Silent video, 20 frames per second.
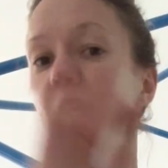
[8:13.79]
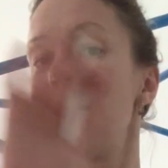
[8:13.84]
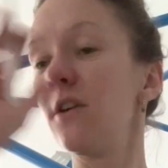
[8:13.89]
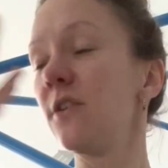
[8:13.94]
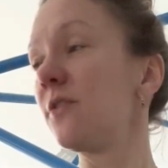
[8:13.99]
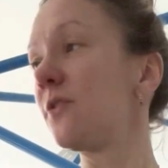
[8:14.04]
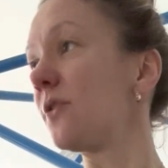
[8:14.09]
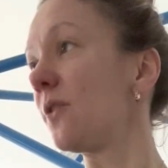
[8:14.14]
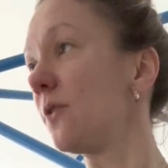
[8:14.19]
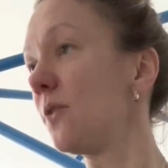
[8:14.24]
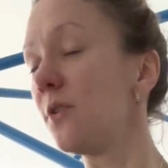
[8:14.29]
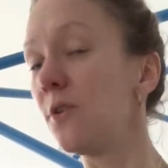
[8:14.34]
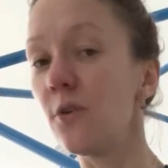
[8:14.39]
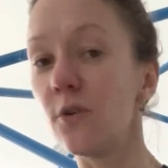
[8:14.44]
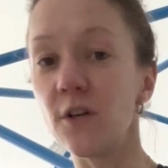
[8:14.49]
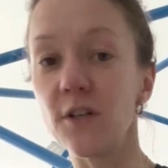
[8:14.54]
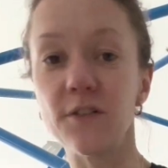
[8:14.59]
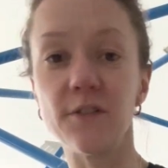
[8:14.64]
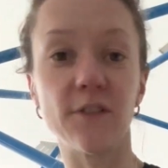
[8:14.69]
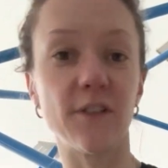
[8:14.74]
So
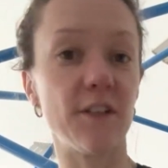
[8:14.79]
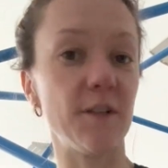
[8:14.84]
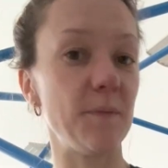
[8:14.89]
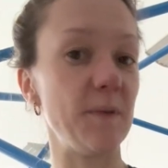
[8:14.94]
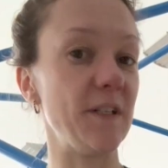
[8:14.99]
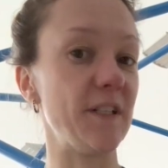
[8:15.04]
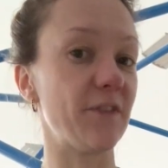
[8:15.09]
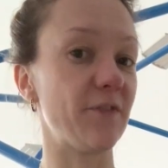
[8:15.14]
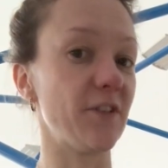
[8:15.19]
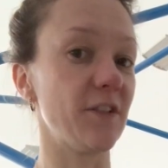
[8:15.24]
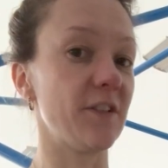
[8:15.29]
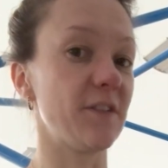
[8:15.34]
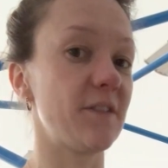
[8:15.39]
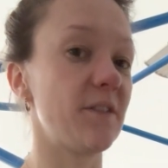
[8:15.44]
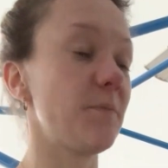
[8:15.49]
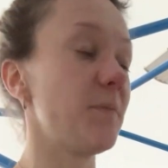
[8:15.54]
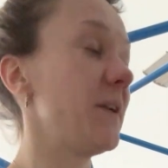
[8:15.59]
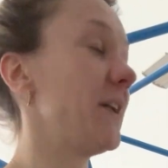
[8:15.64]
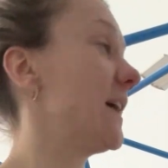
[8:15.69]
yours is going to be different than somebody